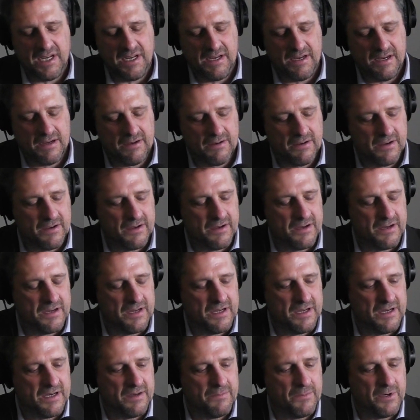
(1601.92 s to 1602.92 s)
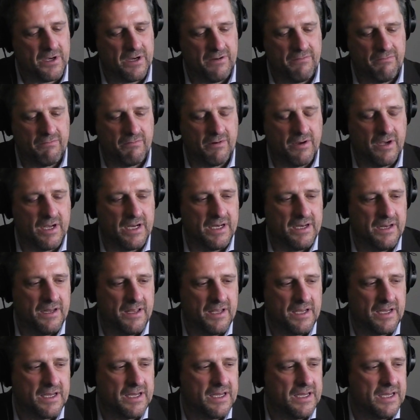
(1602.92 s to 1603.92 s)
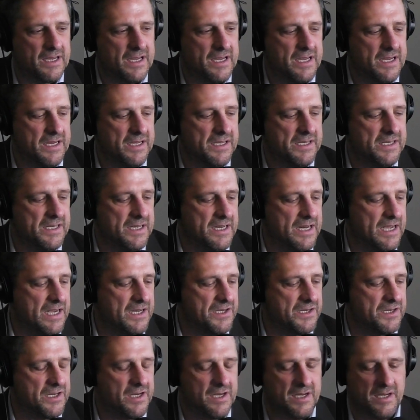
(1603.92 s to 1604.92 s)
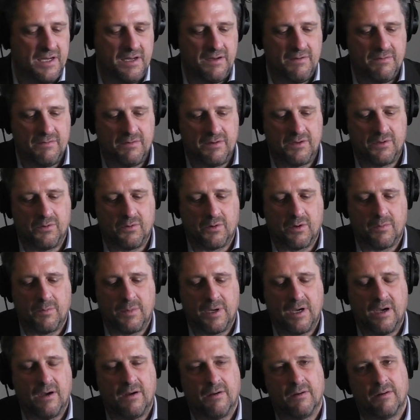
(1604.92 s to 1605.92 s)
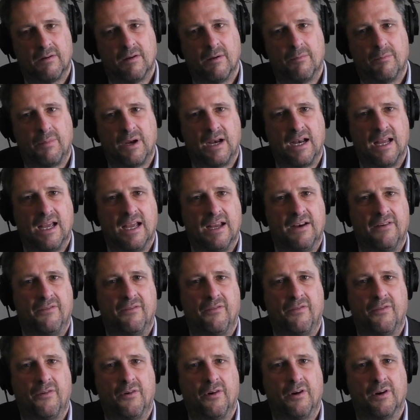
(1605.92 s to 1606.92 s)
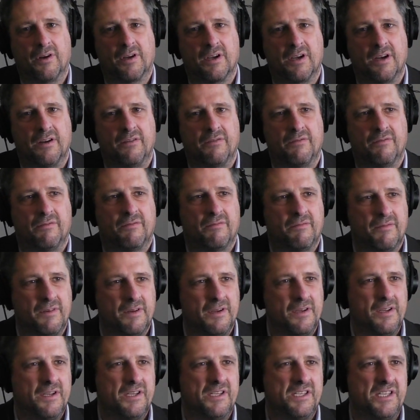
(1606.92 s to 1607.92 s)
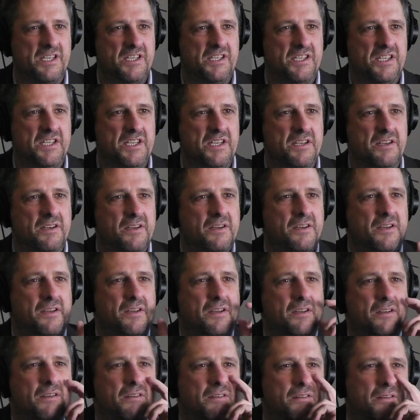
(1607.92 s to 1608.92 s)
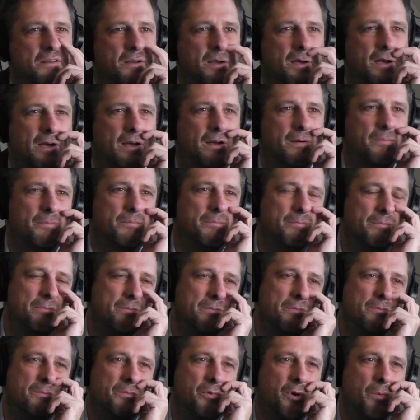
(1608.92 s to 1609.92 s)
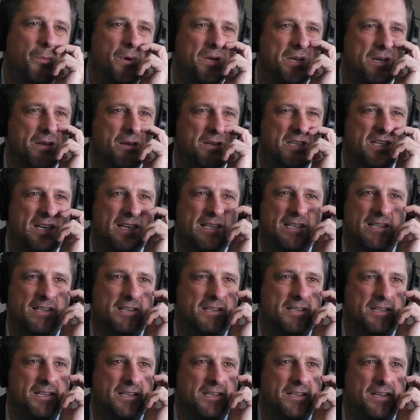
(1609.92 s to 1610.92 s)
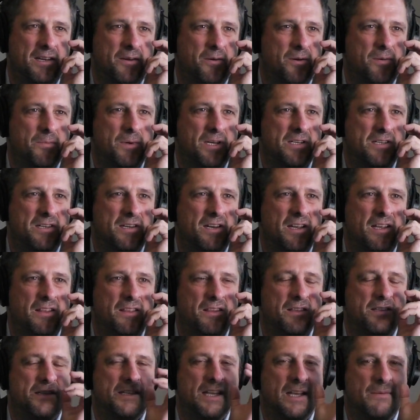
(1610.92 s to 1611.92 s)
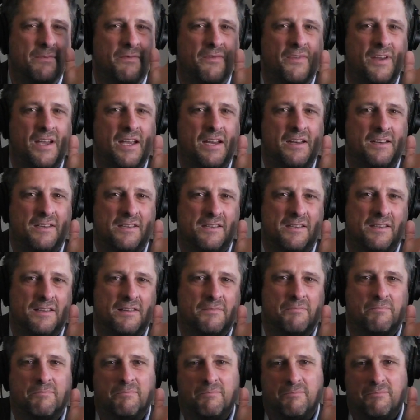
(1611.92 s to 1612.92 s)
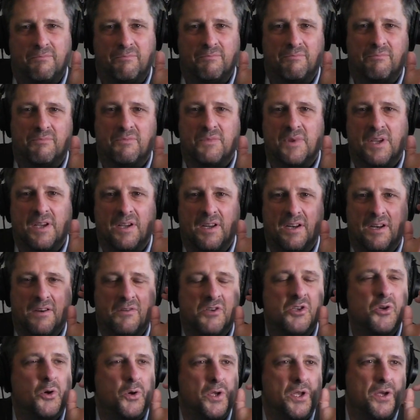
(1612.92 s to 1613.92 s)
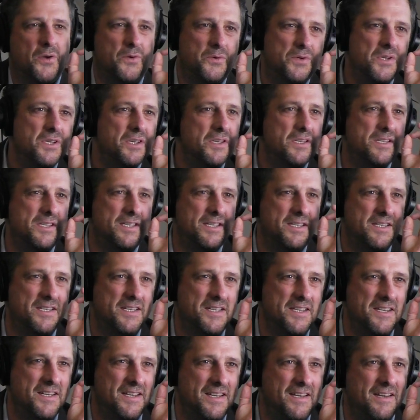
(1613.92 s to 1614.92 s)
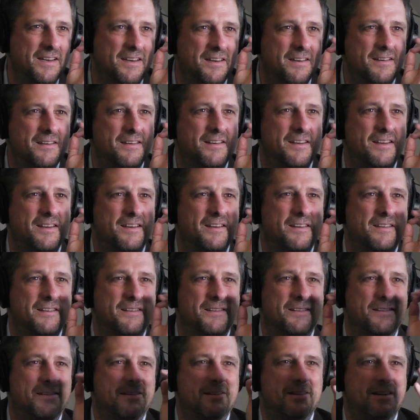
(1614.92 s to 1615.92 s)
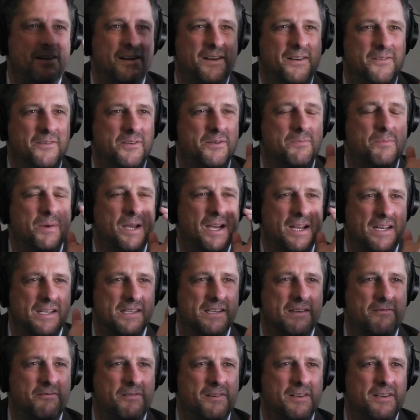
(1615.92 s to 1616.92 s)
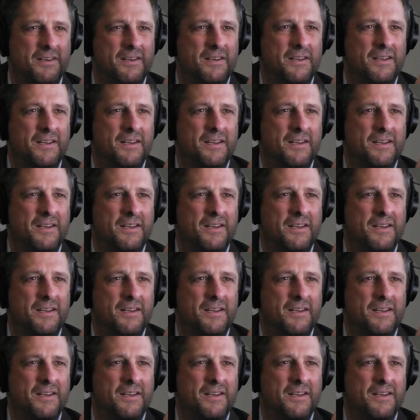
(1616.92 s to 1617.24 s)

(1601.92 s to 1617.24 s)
he? Am I right in thinking he did actually talk about a plan for a kind of city, probably a Tesla city, I would imagine, in the same vein as the Toyota city in Japan? Is that right?